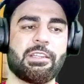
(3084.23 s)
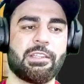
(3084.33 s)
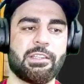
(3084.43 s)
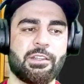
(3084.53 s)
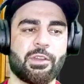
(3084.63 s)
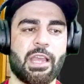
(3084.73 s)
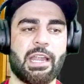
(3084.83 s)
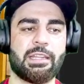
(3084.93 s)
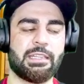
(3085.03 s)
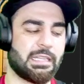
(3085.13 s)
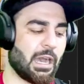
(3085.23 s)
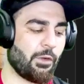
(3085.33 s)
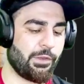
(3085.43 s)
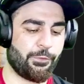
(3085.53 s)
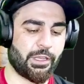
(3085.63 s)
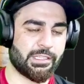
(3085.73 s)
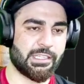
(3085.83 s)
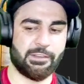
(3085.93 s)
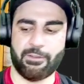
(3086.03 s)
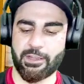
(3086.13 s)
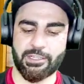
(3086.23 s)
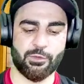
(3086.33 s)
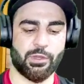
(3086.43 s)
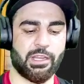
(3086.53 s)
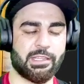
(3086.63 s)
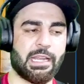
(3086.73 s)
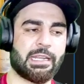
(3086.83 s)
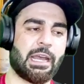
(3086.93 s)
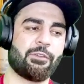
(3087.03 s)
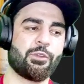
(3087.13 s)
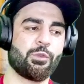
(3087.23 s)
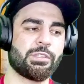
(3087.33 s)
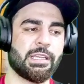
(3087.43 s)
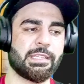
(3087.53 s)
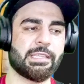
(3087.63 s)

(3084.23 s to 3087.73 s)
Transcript: Okay, and now if you can see the function over here that I have used is